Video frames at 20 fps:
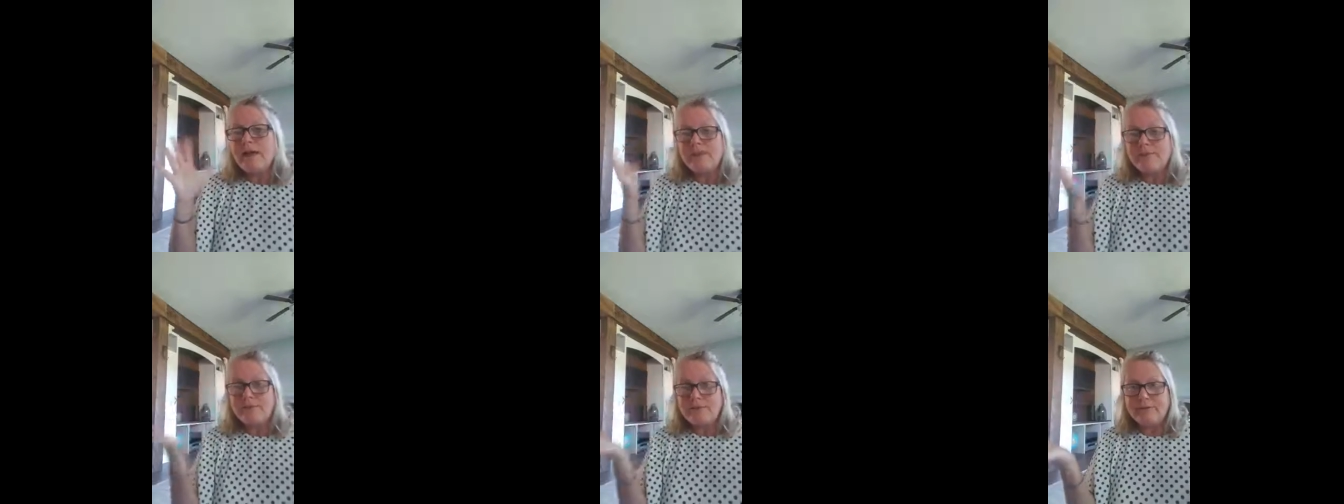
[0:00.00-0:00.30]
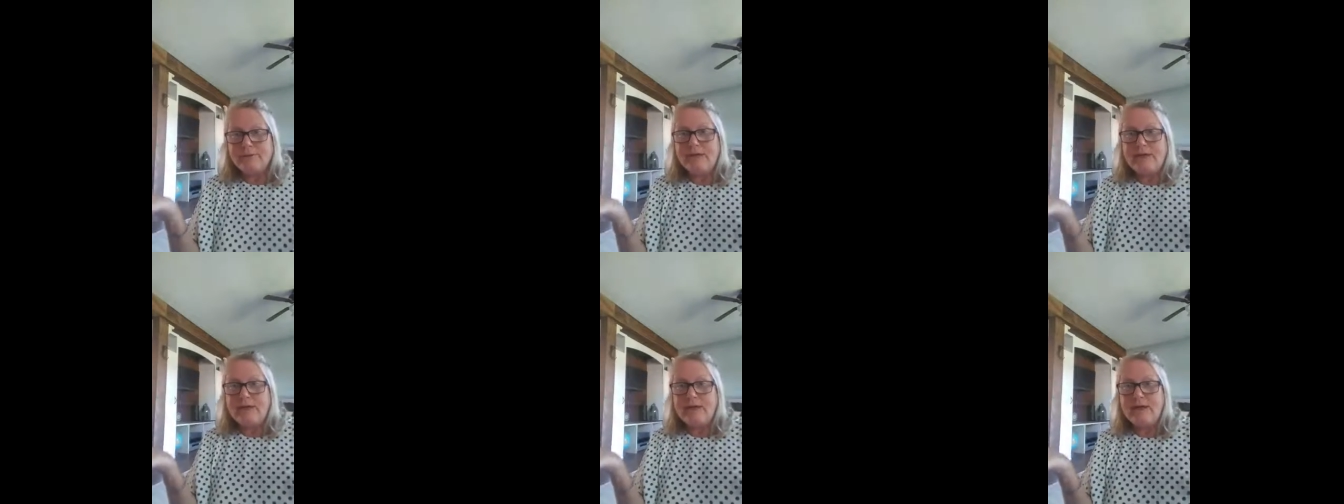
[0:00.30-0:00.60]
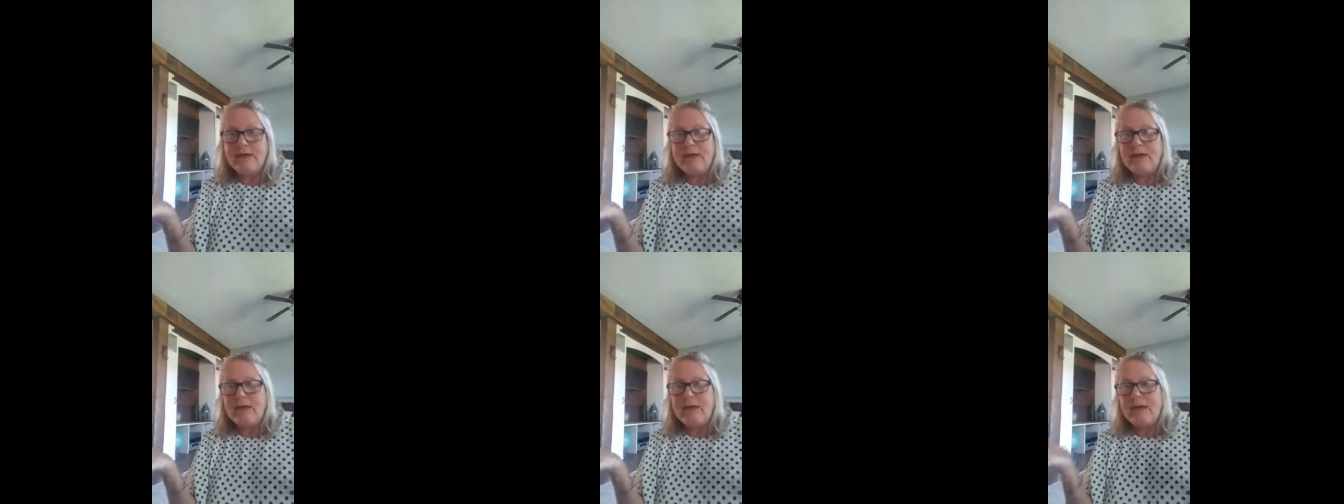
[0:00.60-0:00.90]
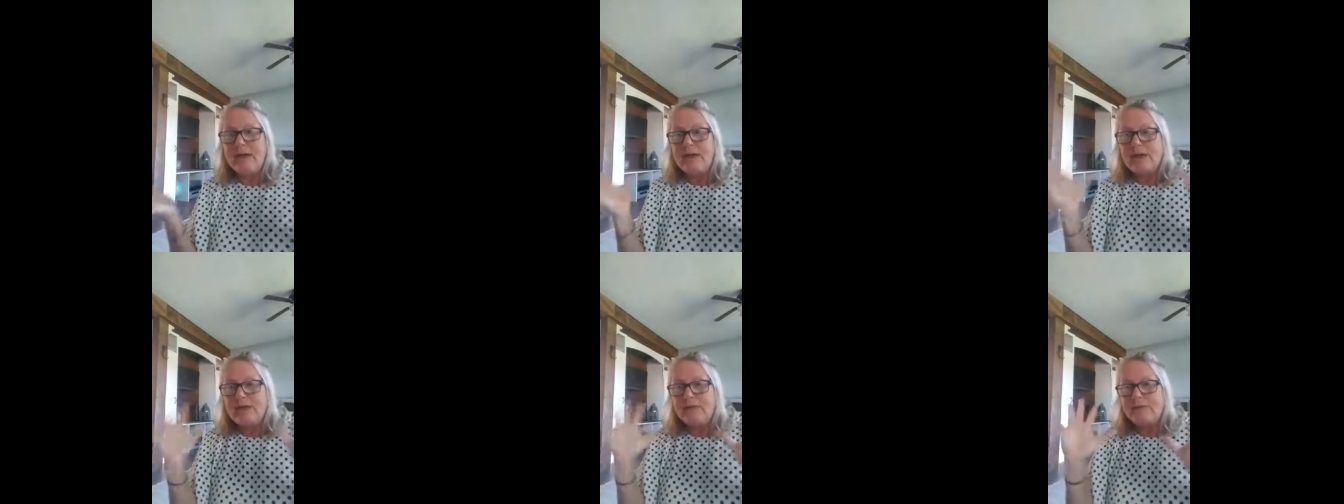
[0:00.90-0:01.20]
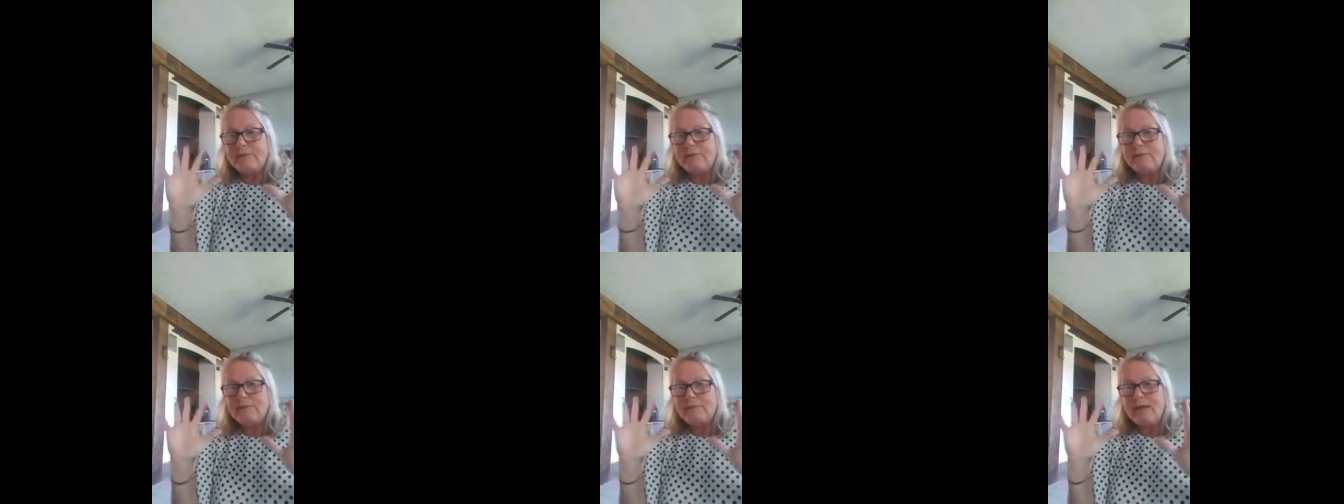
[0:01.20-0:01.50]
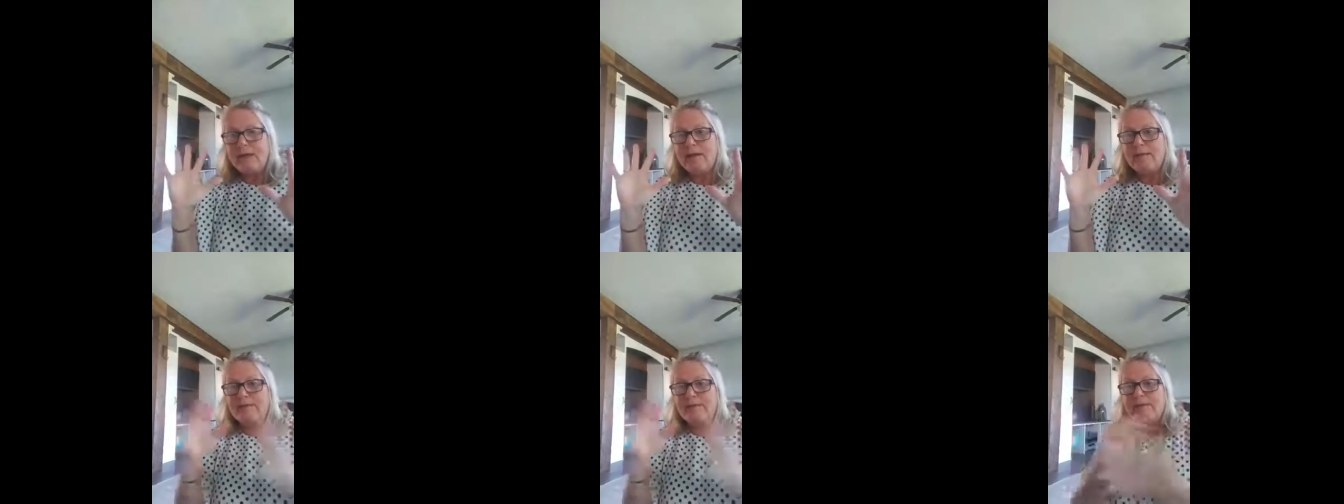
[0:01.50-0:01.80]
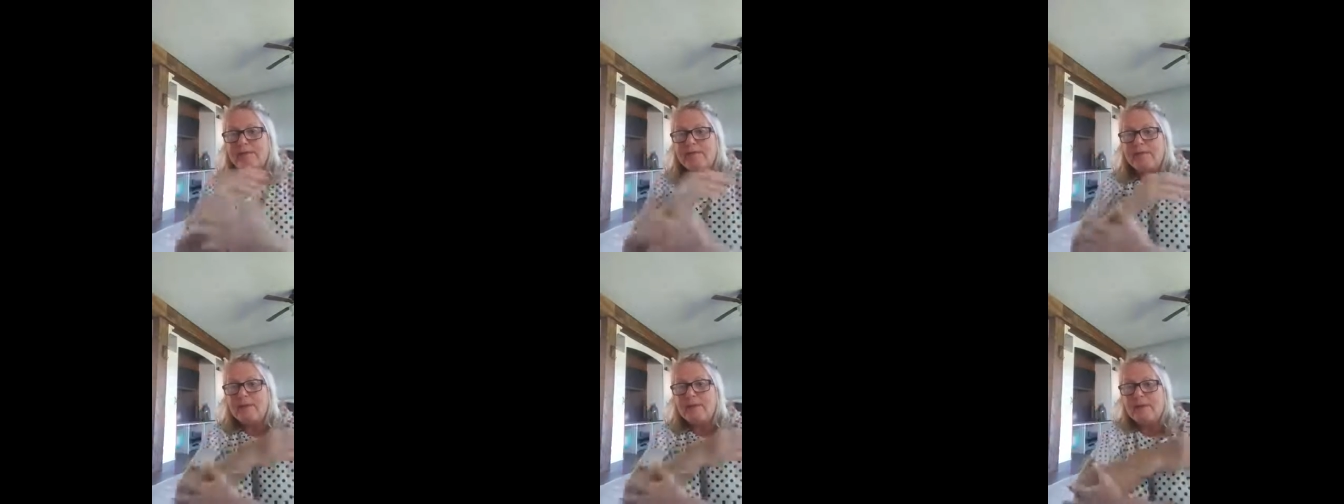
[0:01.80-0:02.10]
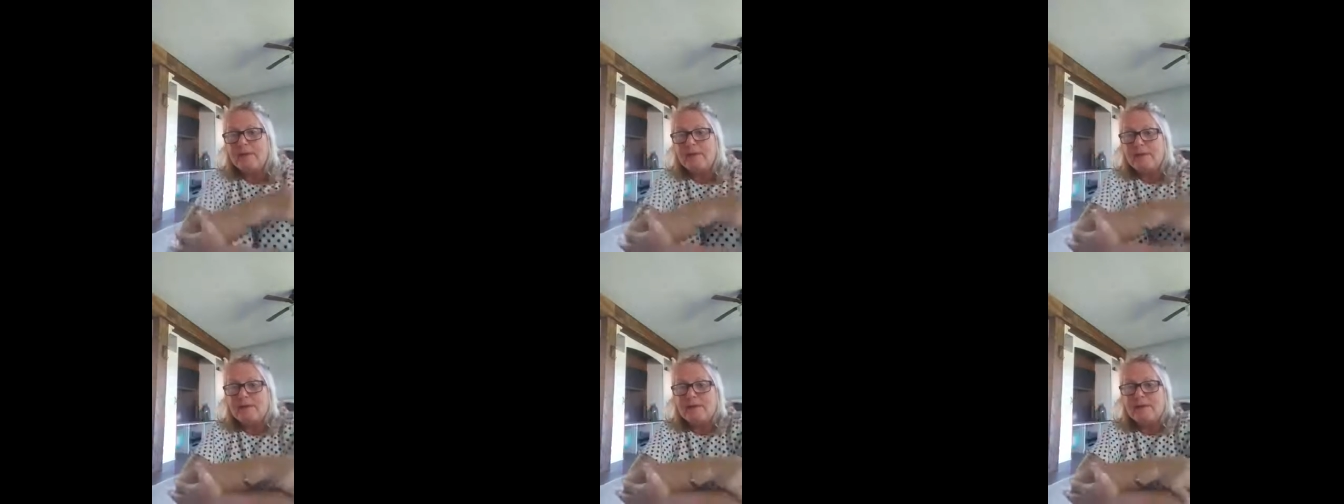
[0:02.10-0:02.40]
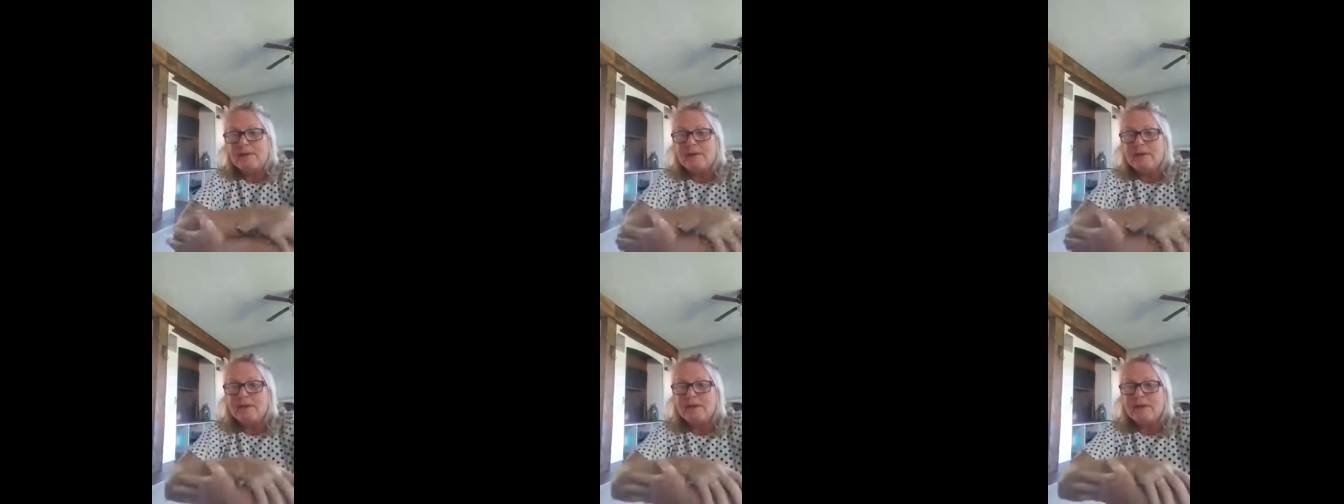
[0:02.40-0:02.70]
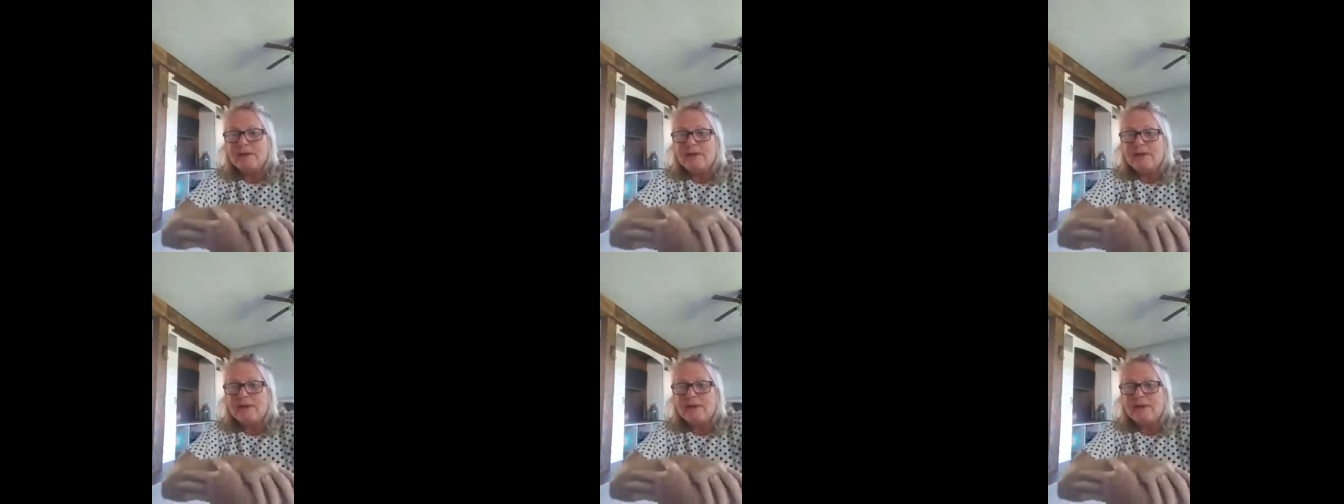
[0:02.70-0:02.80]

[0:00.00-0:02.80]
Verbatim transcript: yes, hands and skin